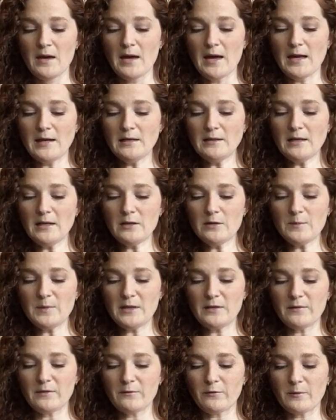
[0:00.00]
And another bit
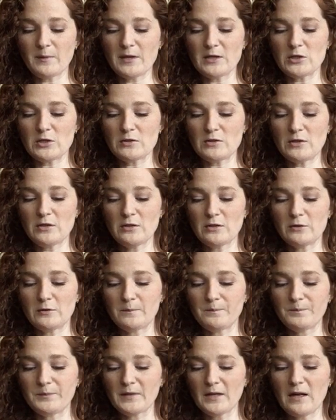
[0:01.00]
of information, too.
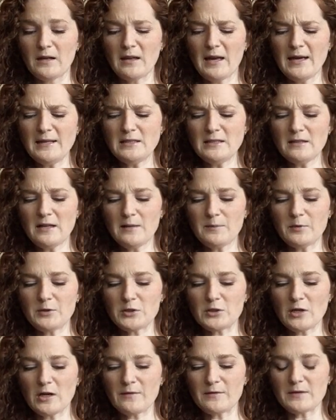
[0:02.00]
Eli did not
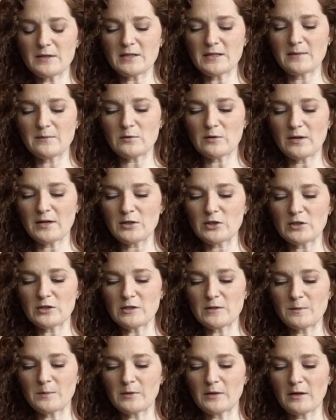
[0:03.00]
push off in the same direction
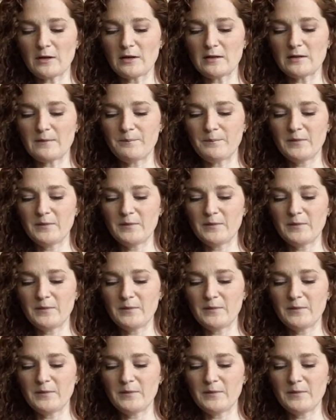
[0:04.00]
as Bernard.